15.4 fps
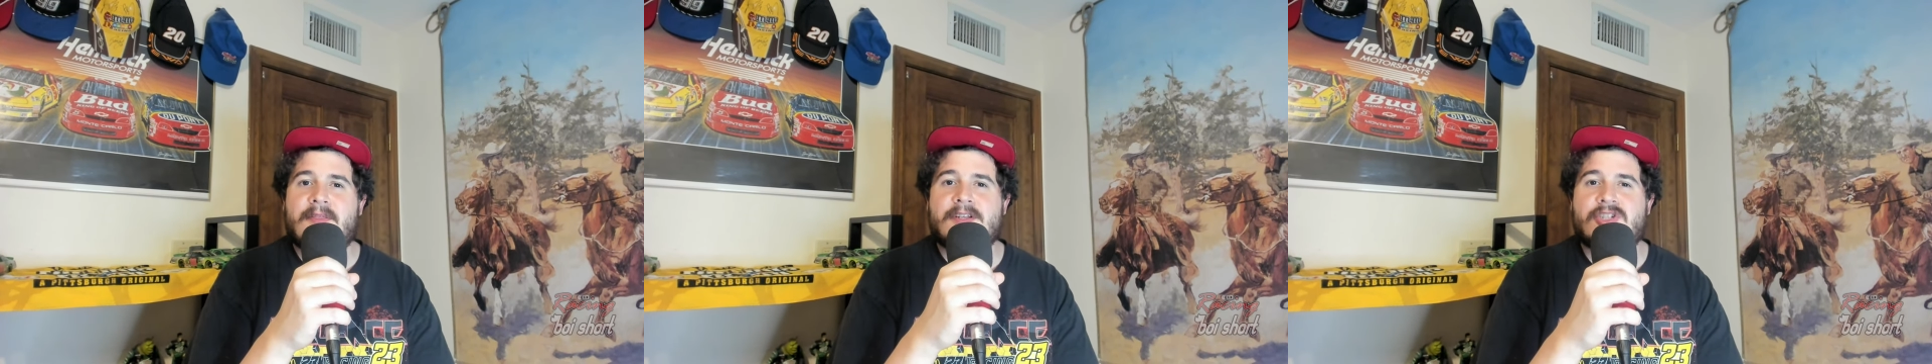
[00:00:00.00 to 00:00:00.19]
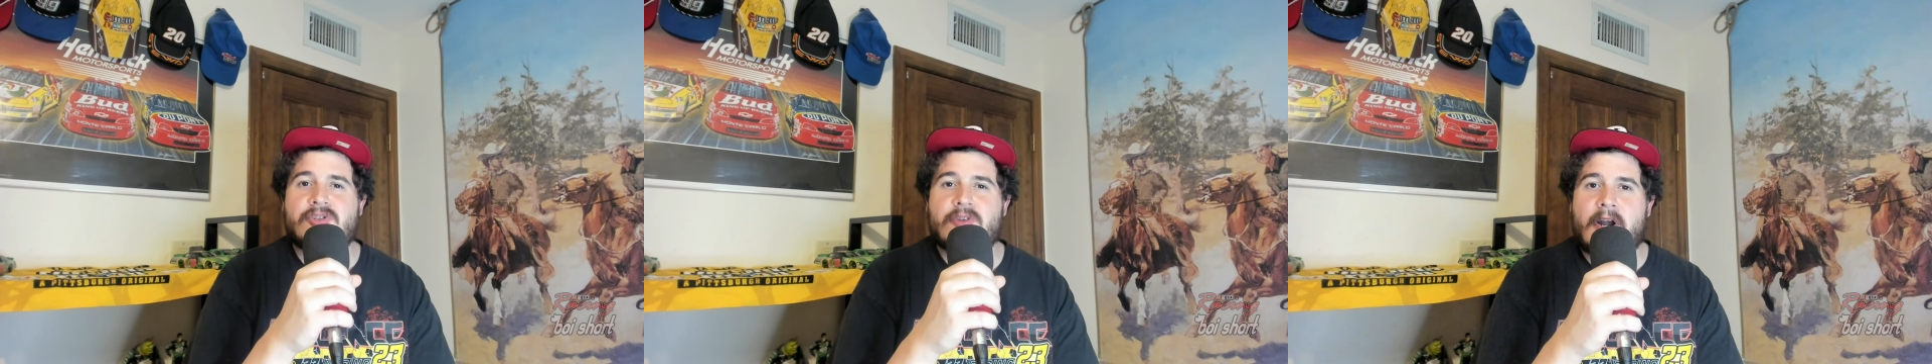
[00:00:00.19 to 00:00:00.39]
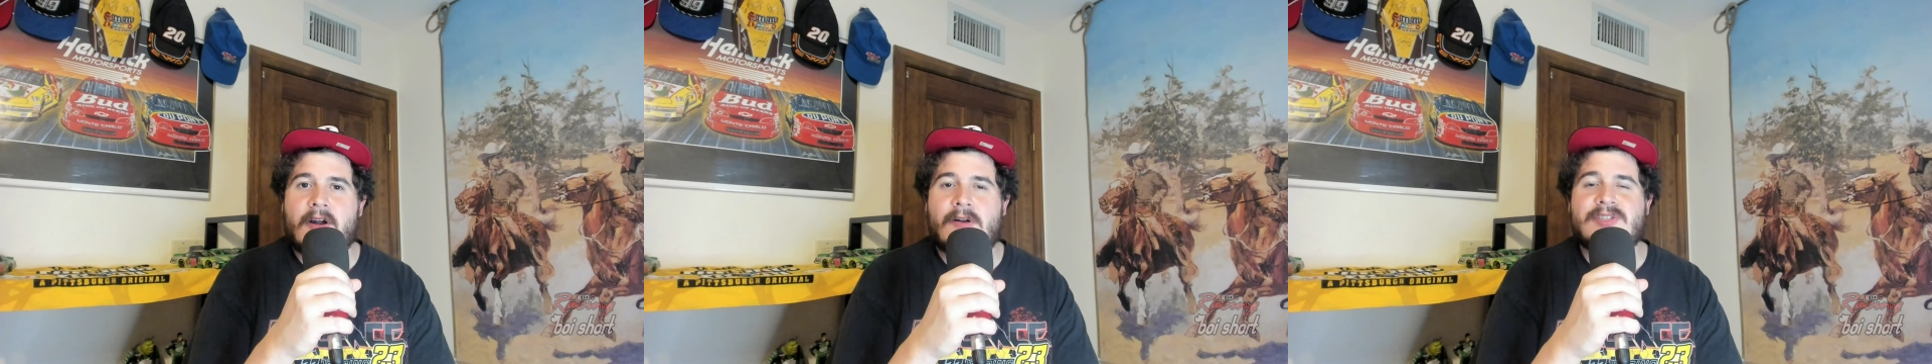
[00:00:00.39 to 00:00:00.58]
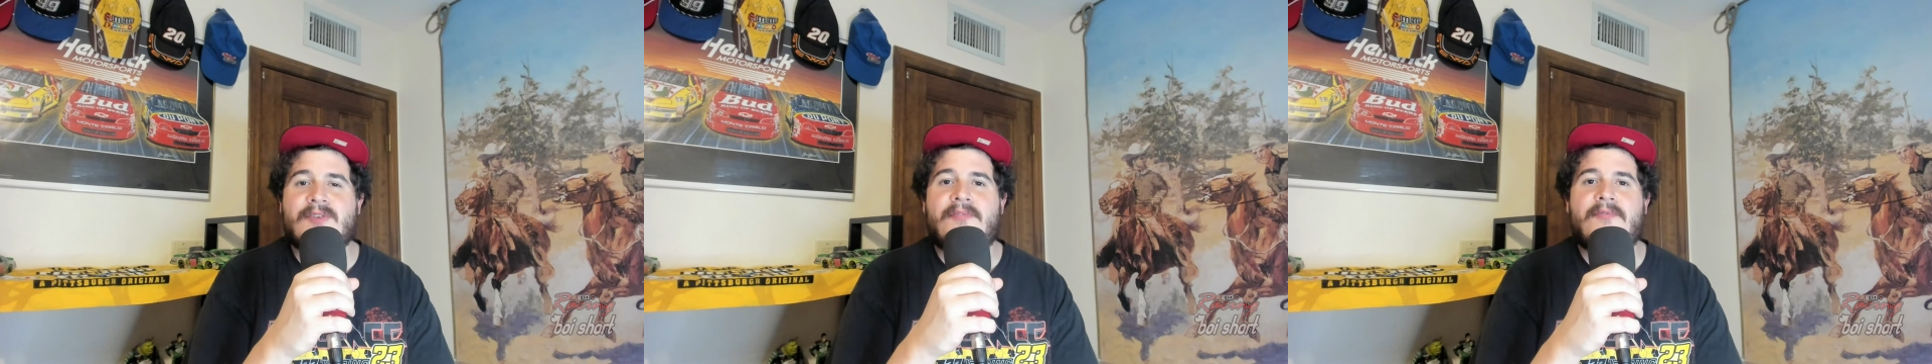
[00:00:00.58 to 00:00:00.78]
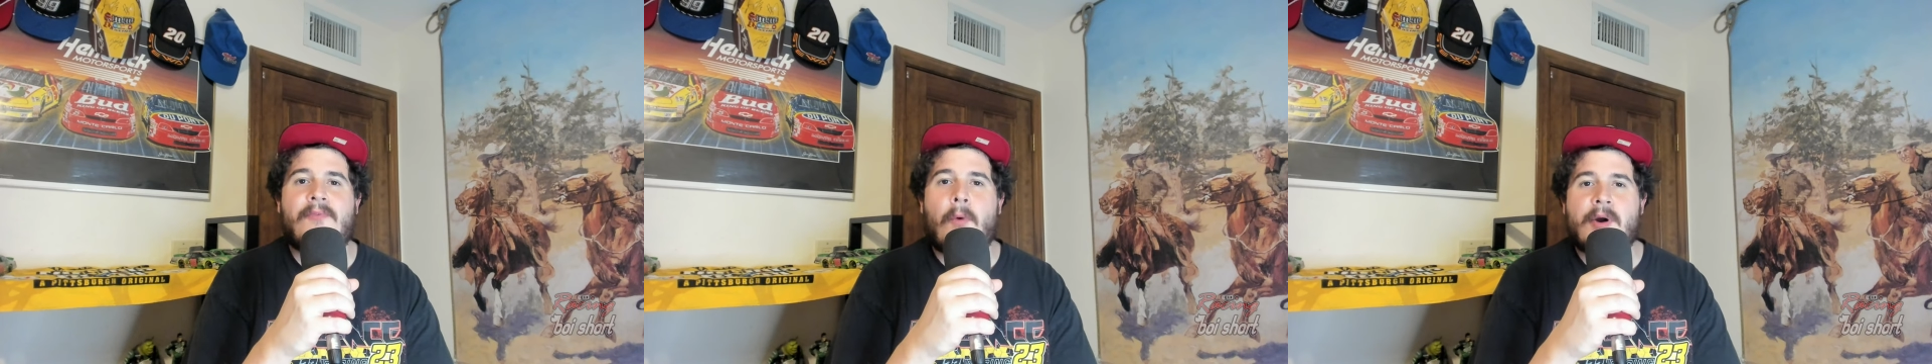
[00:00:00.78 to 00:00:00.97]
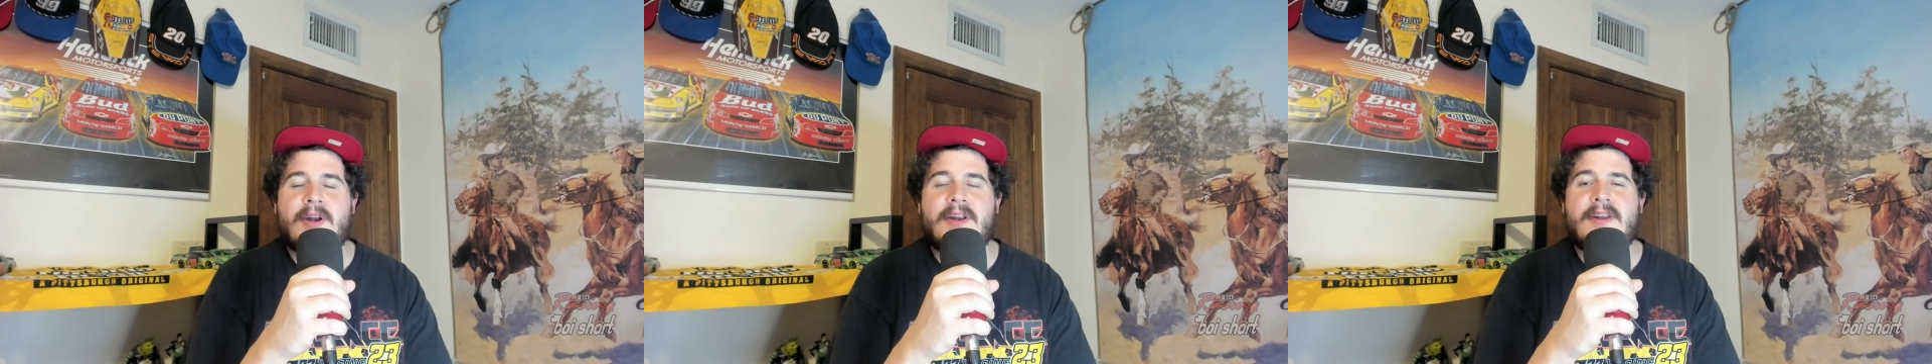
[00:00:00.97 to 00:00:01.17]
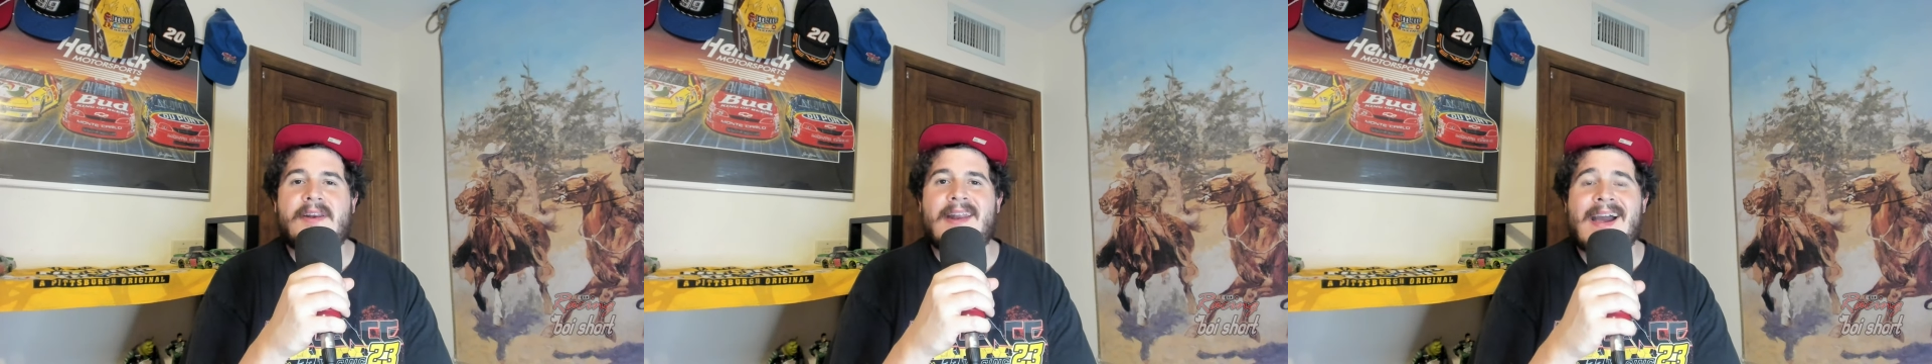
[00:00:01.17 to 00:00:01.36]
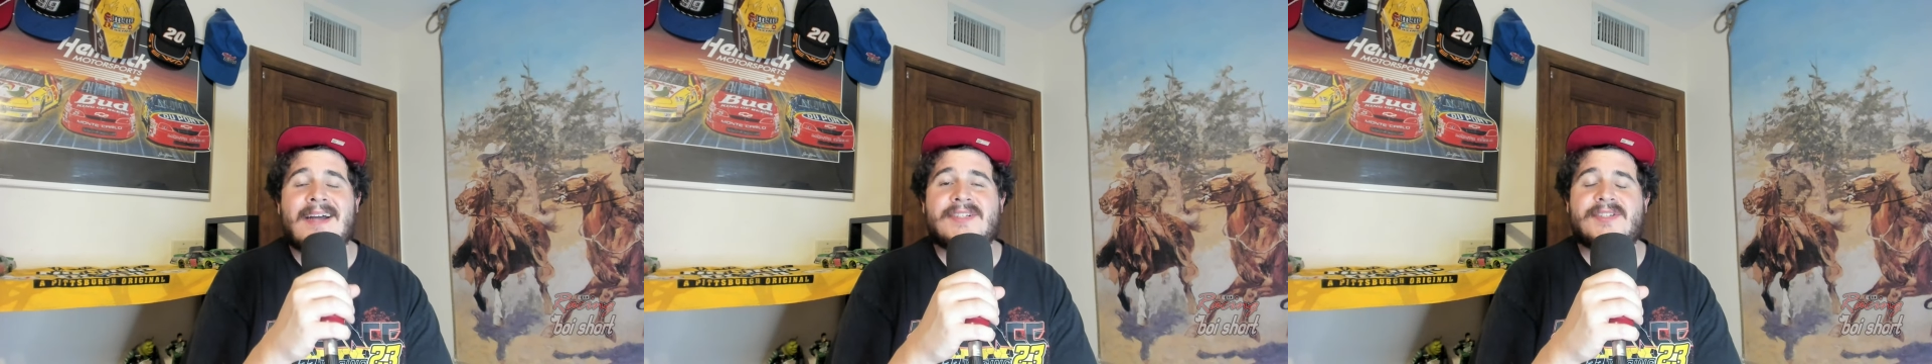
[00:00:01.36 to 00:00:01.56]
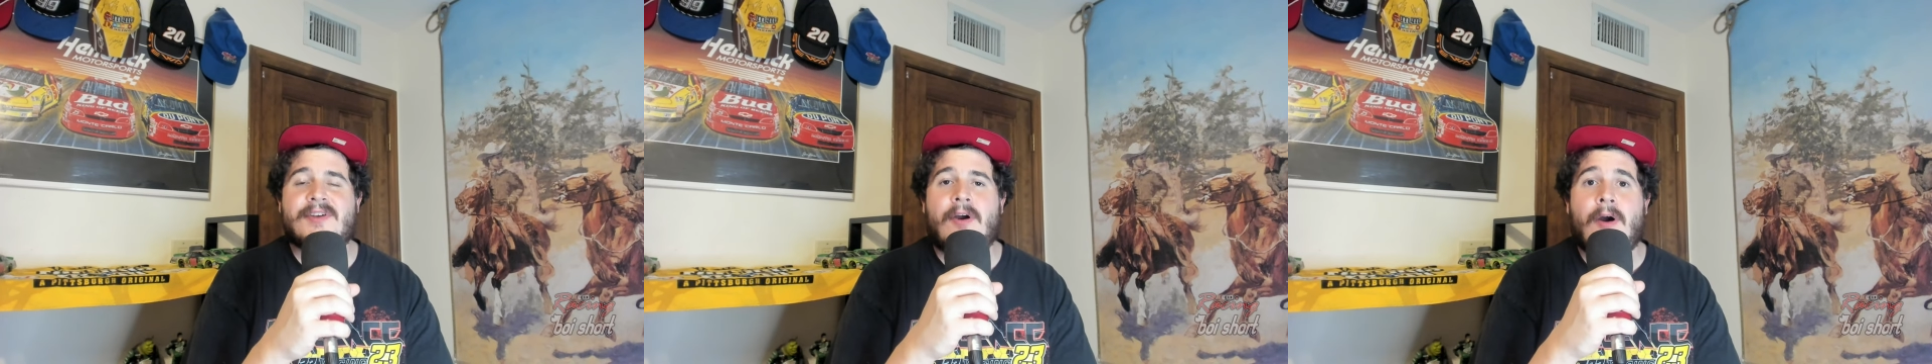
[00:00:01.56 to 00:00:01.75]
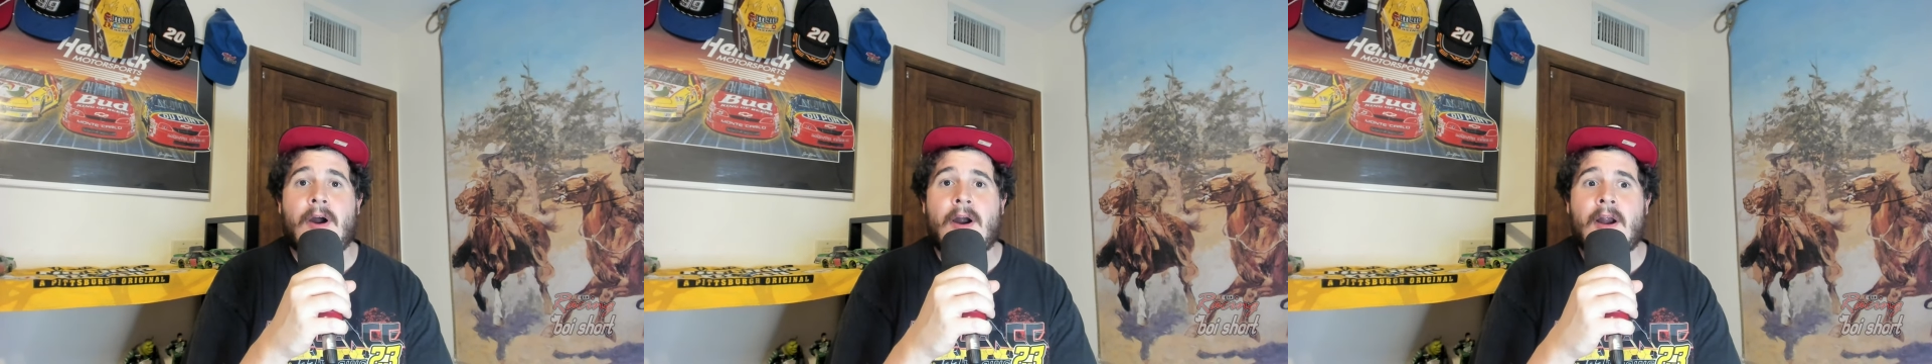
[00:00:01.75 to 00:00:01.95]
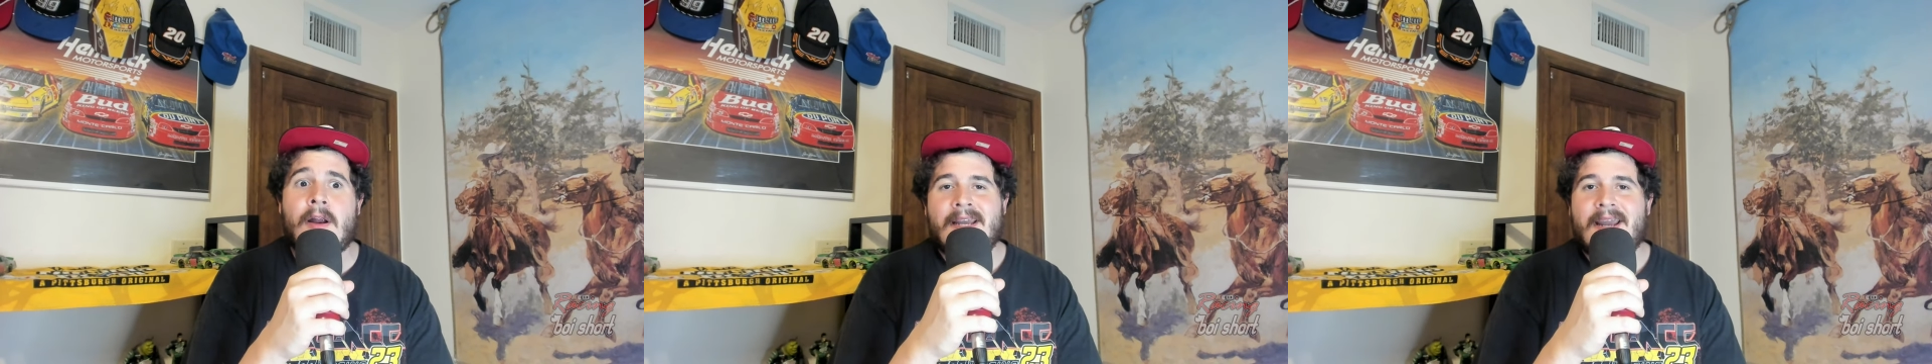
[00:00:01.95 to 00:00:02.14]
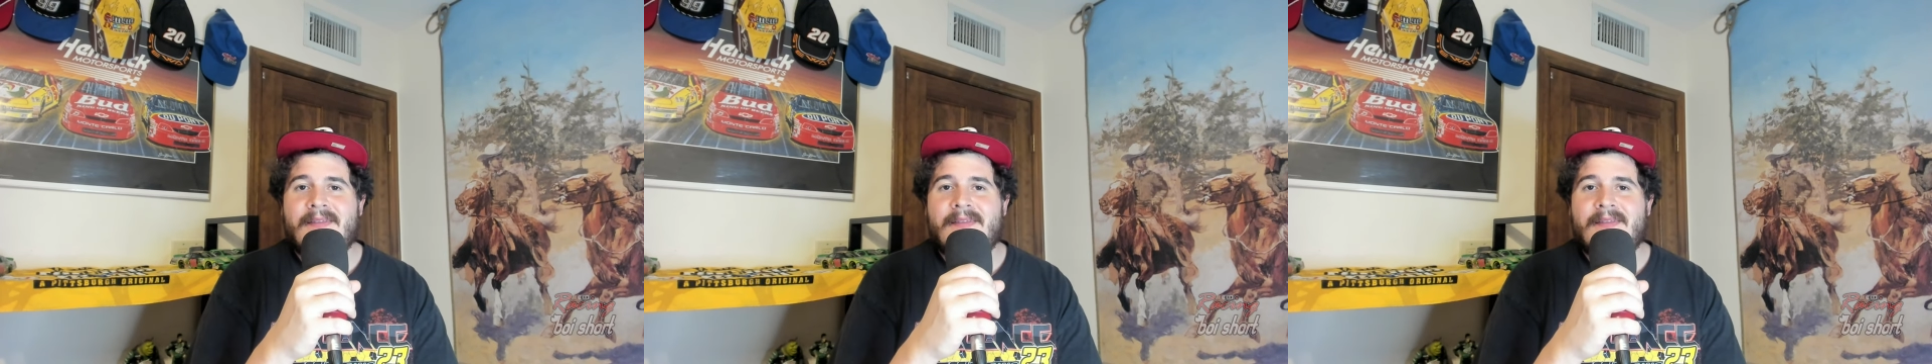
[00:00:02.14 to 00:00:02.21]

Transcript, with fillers: struggles of Ford and NASCAR.